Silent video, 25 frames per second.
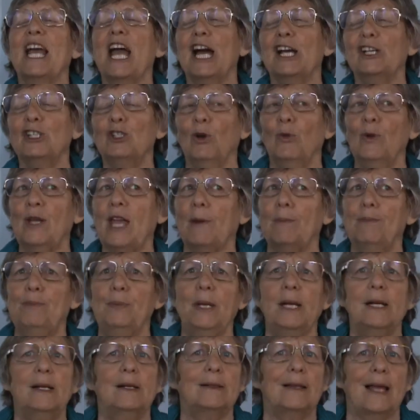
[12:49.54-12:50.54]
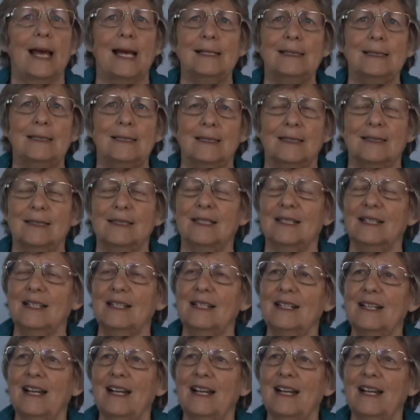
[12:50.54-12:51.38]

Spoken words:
It was casual. We had big classes.